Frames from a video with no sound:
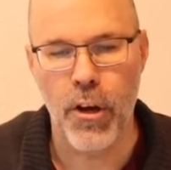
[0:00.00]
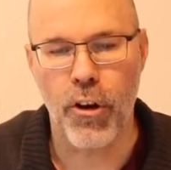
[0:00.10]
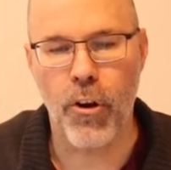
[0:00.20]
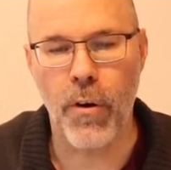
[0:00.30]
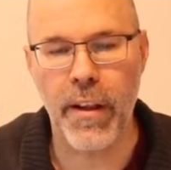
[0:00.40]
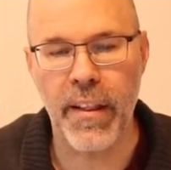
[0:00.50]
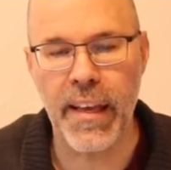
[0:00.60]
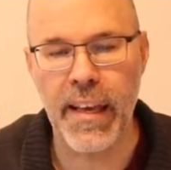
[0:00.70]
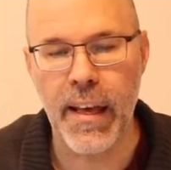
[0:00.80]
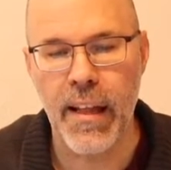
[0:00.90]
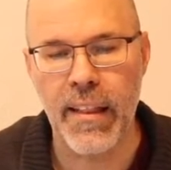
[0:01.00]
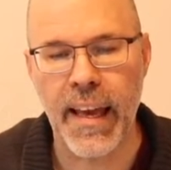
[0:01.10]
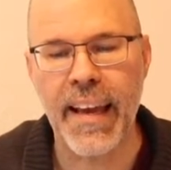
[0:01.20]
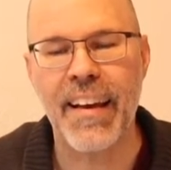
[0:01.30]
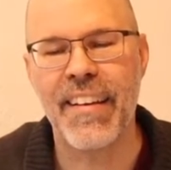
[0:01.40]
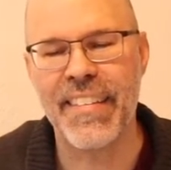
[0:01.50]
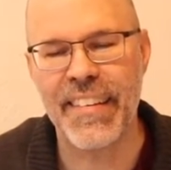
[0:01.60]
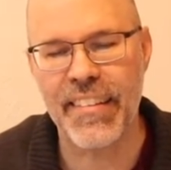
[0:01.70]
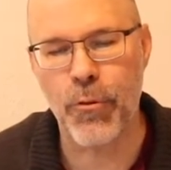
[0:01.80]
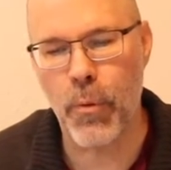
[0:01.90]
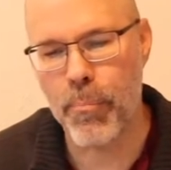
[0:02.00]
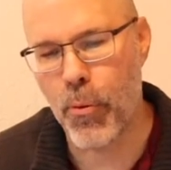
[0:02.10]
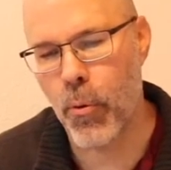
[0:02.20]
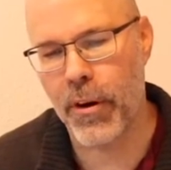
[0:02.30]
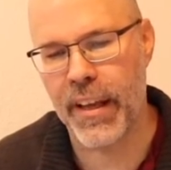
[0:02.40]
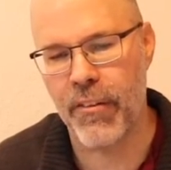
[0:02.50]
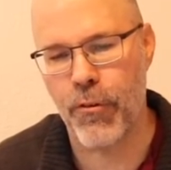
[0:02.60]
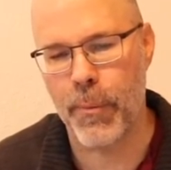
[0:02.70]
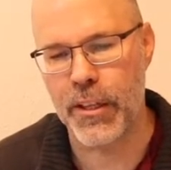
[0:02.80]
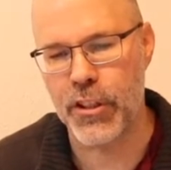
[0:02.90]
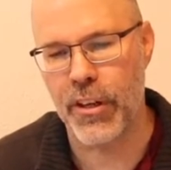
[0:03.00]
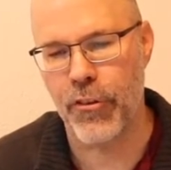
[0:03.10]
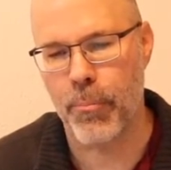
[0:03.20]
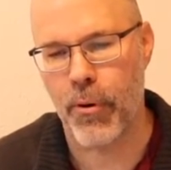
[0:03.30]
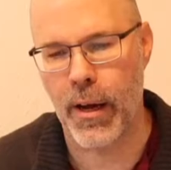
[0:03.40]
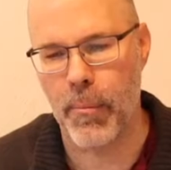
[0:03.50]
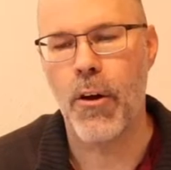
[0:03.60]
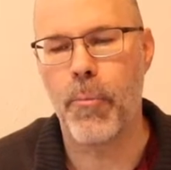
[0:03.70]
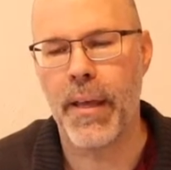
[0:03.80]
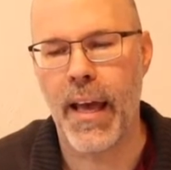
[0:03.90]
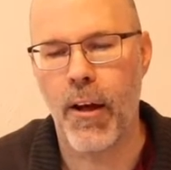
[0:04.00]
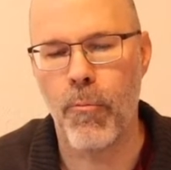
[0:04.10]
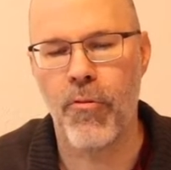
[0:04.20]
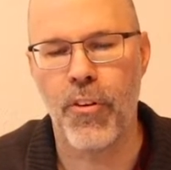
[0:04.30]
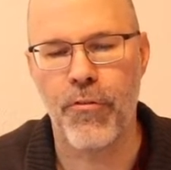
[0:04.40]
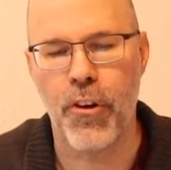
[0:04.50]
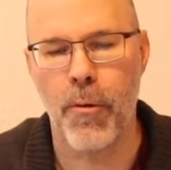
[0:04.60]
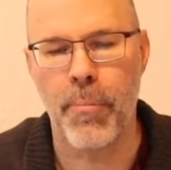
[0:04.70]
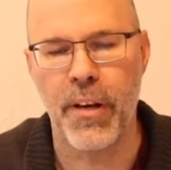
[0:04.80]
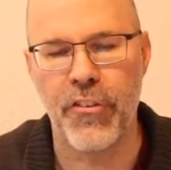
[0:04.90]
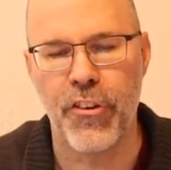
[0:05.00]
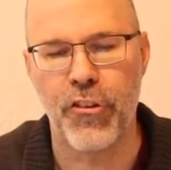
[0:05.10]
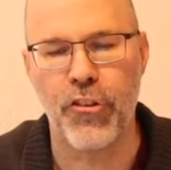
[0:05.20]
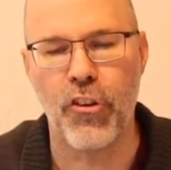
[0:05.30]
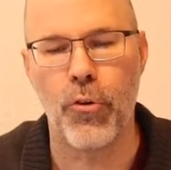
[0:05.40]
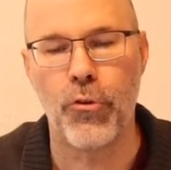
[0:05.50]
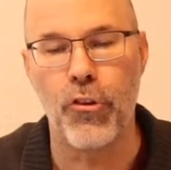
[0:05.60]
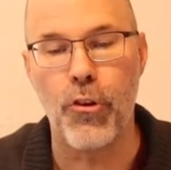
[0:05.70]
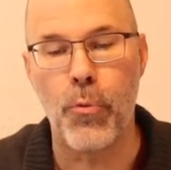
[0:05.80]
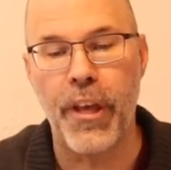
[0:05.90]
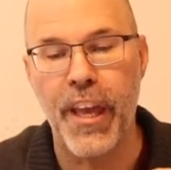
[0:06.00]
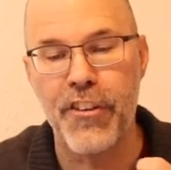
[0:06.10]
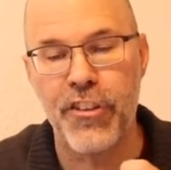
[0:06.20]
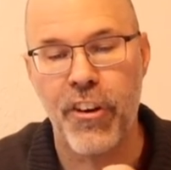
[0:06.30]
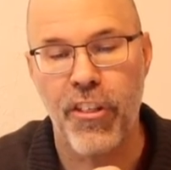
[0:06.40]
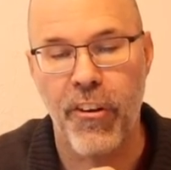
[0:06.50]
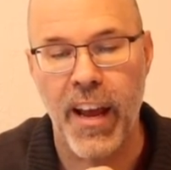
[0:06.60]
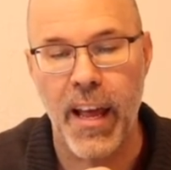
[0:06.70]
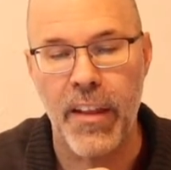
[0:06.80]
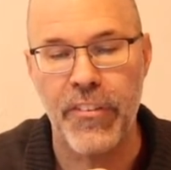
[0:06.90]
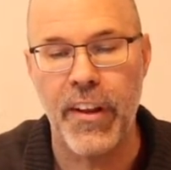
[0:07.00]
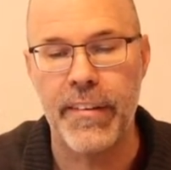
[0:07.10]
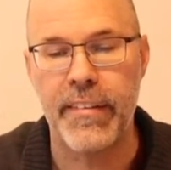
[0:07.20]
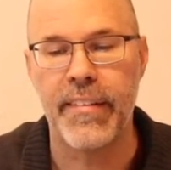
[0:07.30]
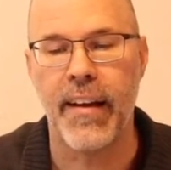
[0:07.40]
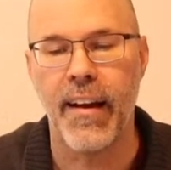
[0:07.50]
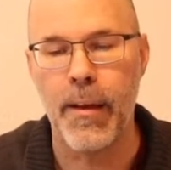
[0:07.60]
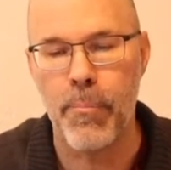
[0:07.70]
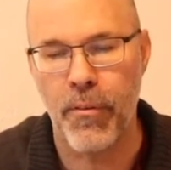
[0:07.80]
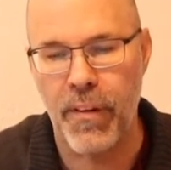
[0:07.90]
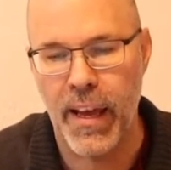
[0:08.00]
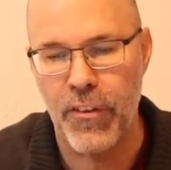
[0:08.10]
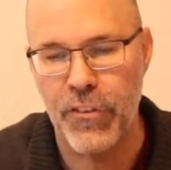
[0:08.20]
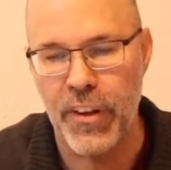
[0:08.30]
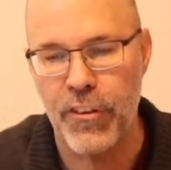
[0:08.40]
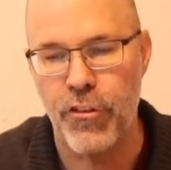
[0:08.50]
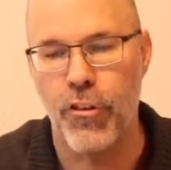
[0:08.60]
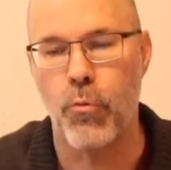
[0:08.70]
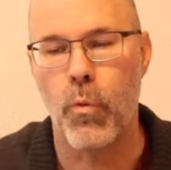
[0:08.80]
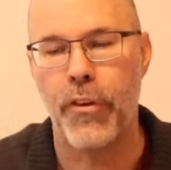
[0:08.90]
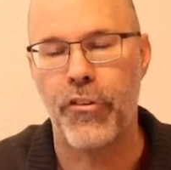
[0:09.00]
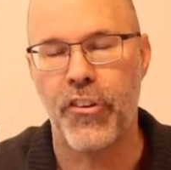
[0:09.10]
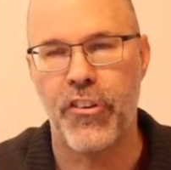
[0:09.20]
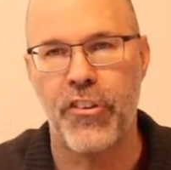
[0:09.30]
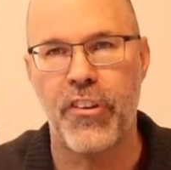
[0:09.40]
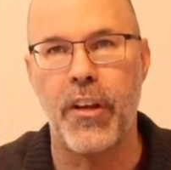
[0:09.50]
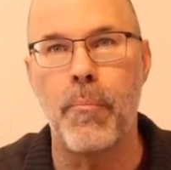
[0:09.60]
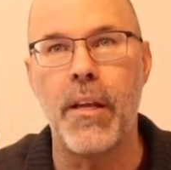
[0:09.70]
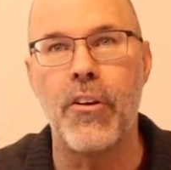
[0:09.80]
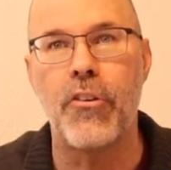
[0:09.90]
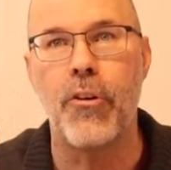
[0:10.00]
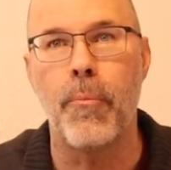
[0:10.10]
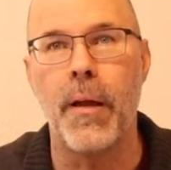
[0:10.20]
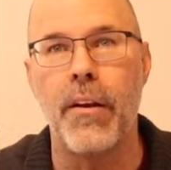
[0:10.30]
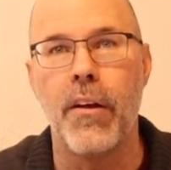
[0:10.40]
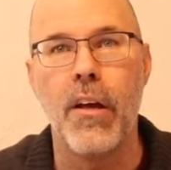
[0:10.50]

Currently, lack of consistent reporting information is a problem. It would be helpful if companies disclose location of their assets, type of assets, so the risks can be determined.